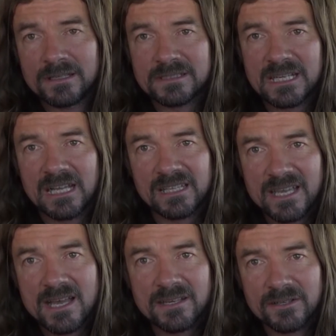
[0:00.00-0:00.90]
to
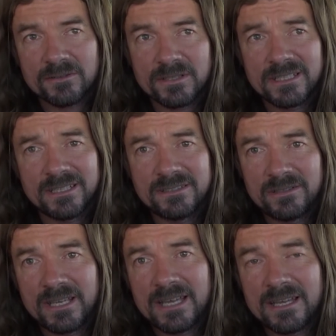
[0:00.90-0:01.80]
Galliano, and then you
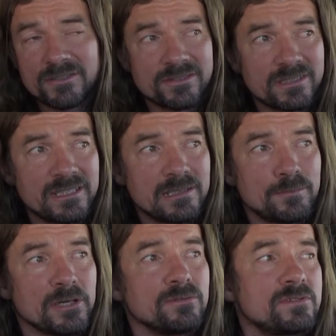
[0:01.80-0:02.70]
get another little
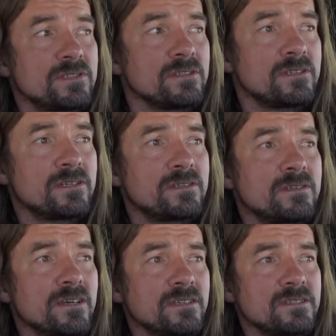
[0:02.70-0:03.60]
boat to,
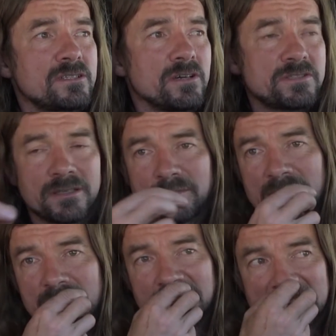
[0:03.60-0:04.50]
I think it's Gossip
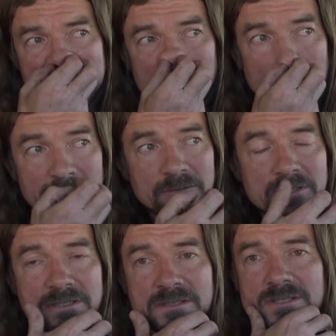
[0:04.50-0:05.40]
Island is where it
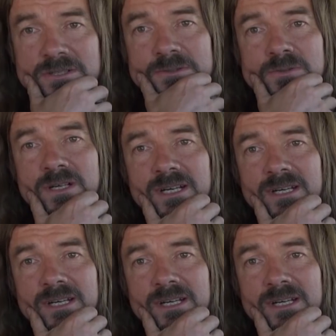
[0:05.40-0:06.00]
was. So